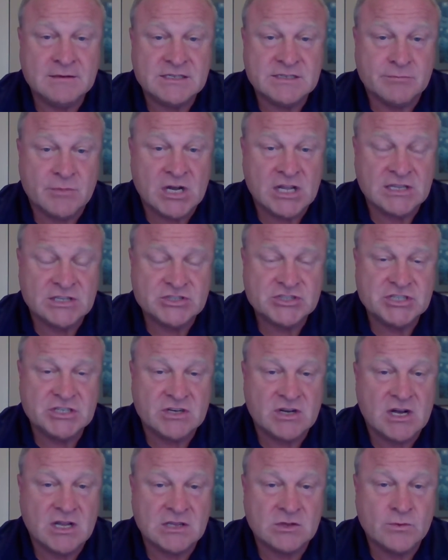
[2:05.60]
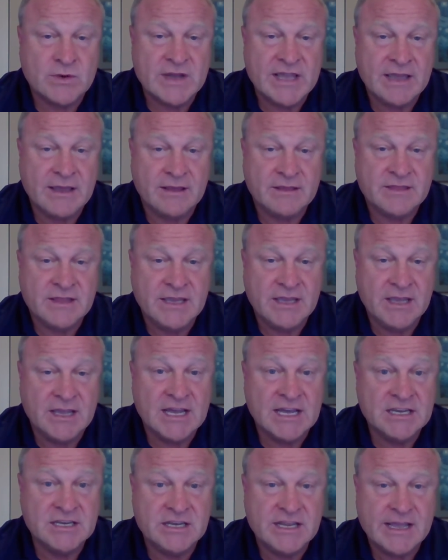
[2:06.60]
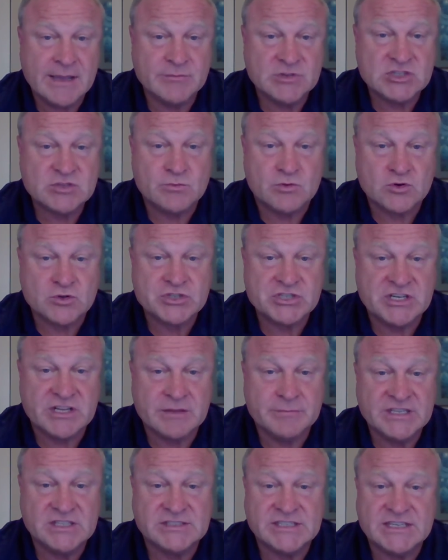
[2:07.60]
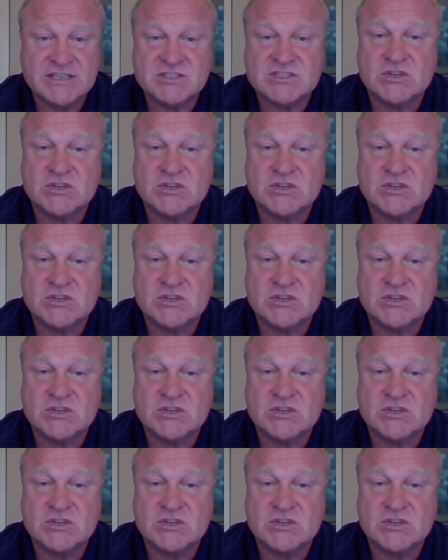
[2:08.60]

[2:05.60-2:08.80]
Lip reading: demolish and haul away the undamaged portion of the building.